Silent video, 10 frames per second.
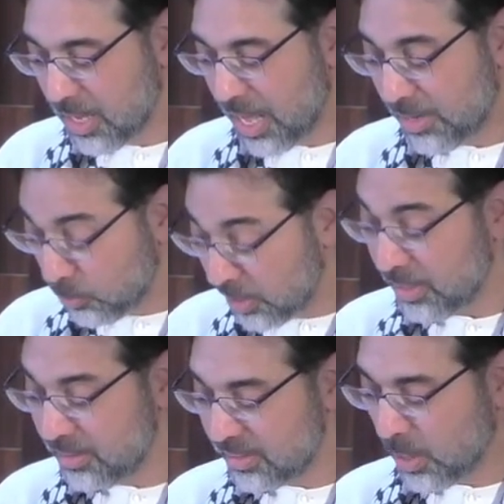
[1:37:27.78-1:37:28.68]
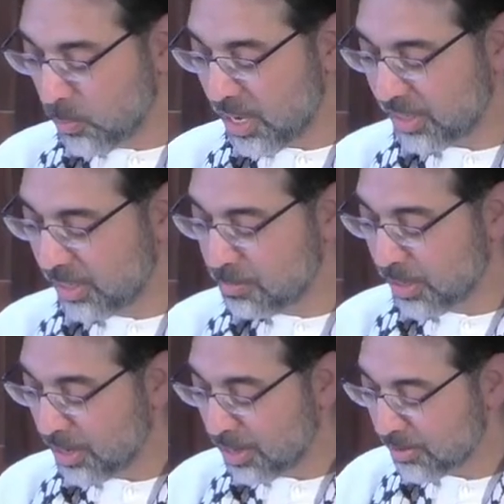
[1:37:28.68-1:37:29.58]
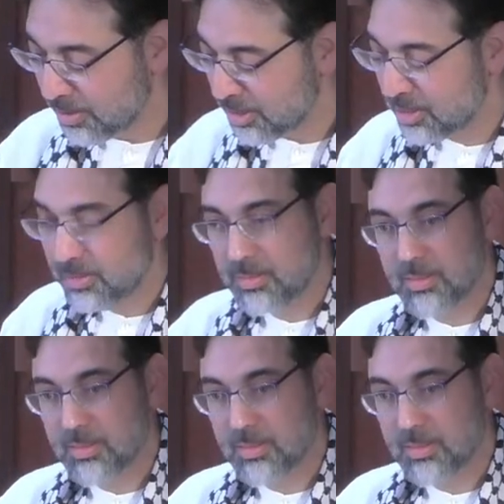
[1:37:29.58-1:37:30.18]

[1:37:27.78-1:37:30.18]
and we're indeed awakened by others